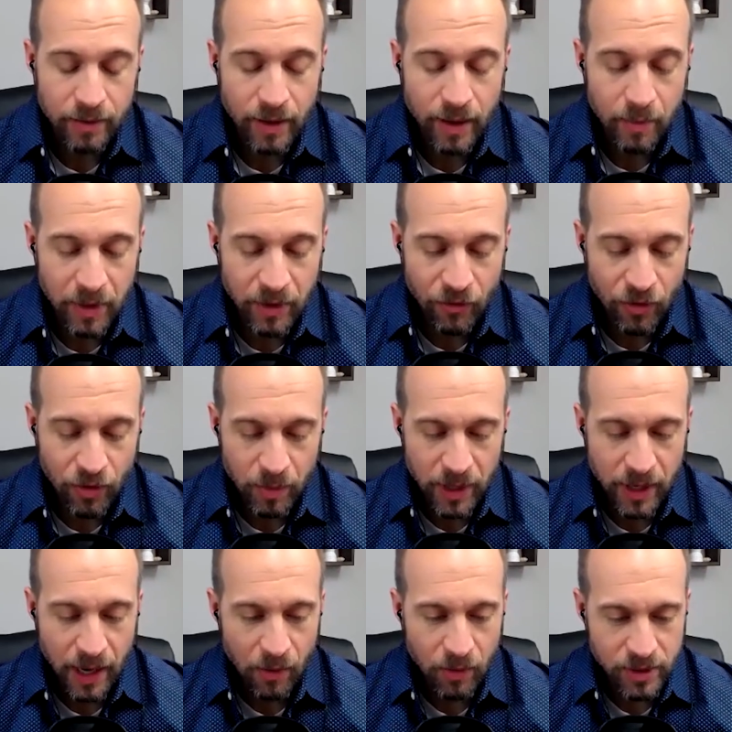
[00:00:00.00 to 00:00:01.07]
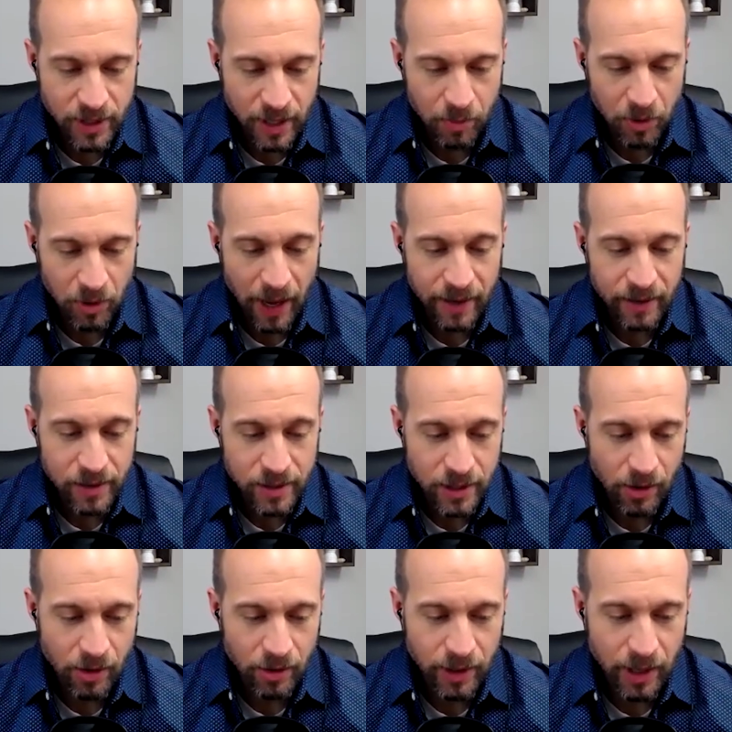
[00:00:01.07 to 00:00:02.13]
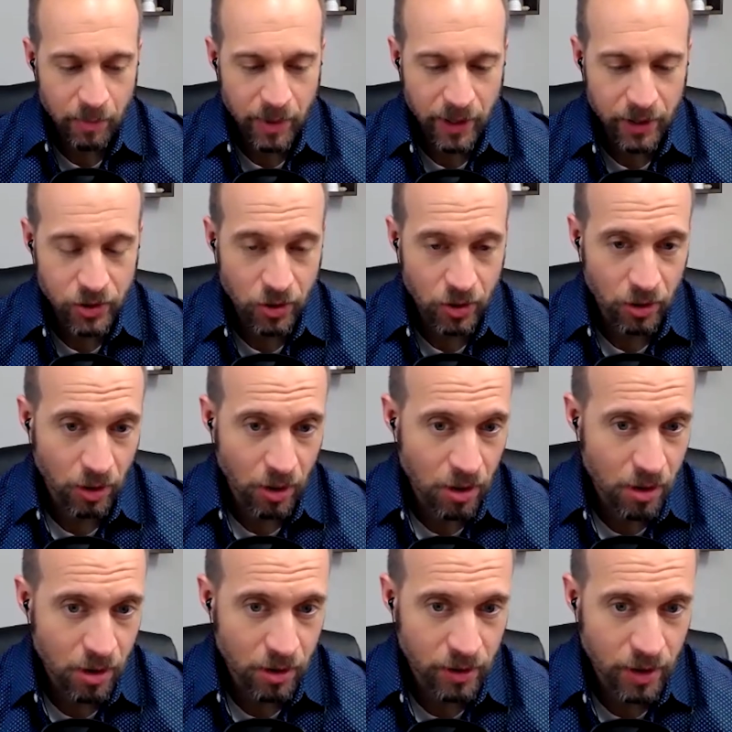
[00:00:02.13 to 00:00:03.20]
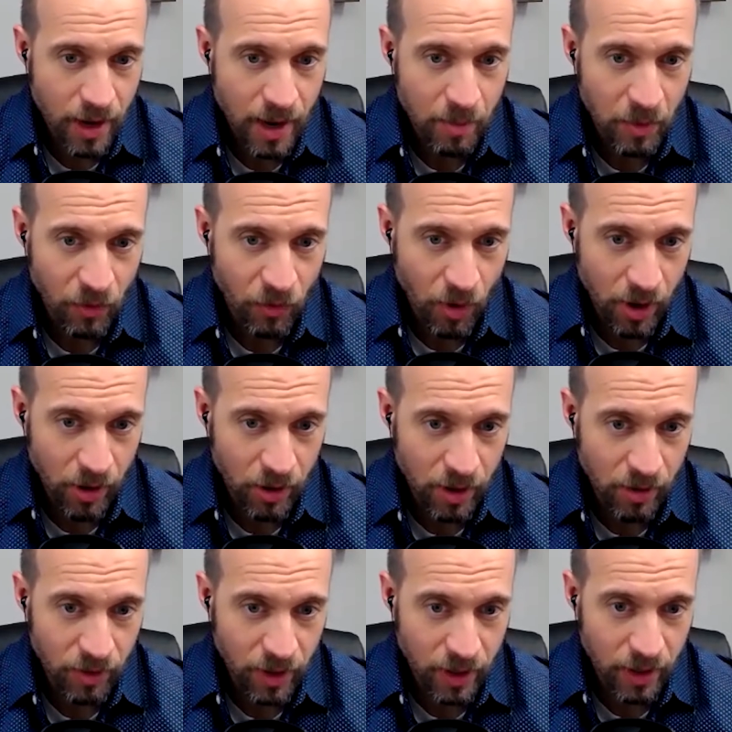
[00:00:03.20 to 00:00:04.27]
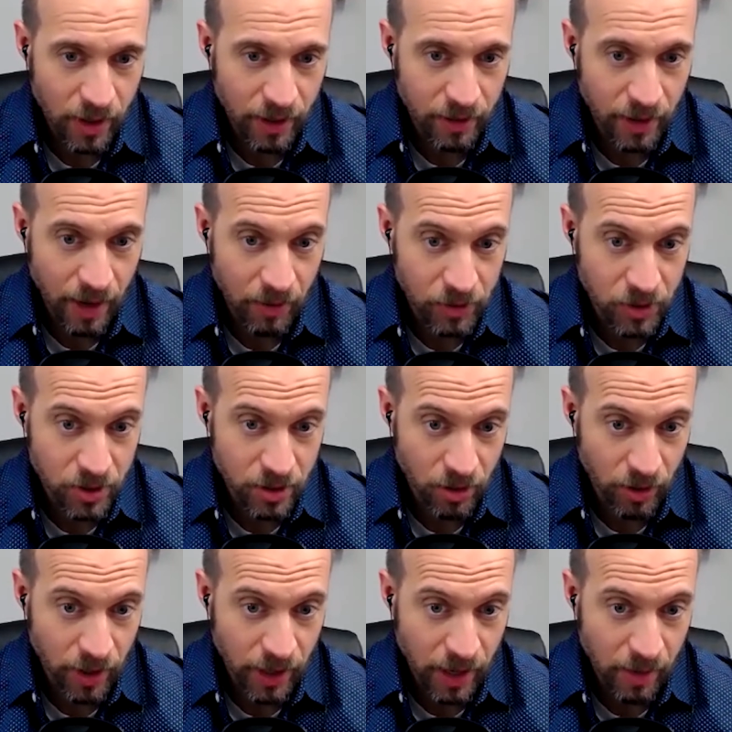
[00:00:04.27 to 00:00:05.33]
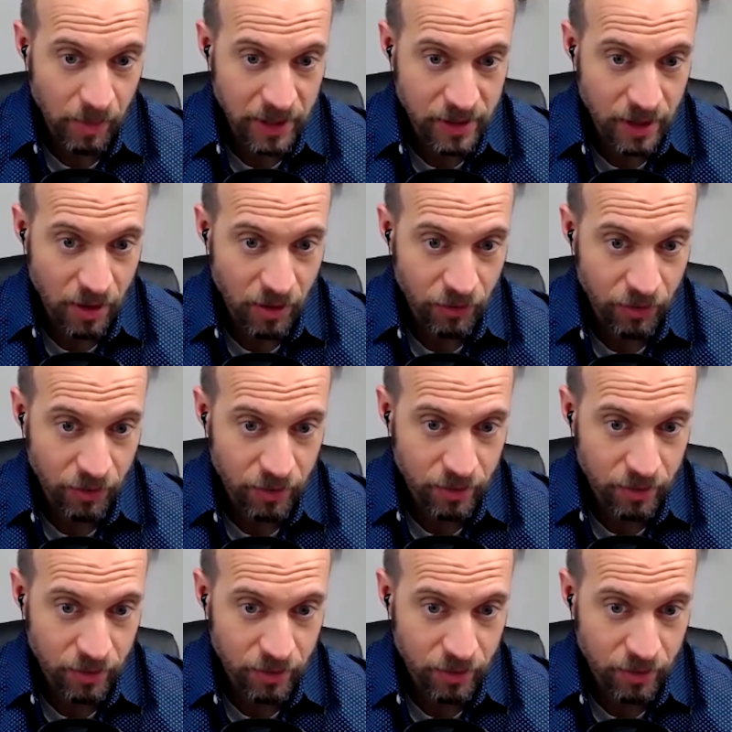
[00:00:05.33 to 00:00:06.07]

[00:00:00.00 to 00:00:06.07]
I mean, for me, I had to stare at that picture a long time before I could even connect that I was looking at myself.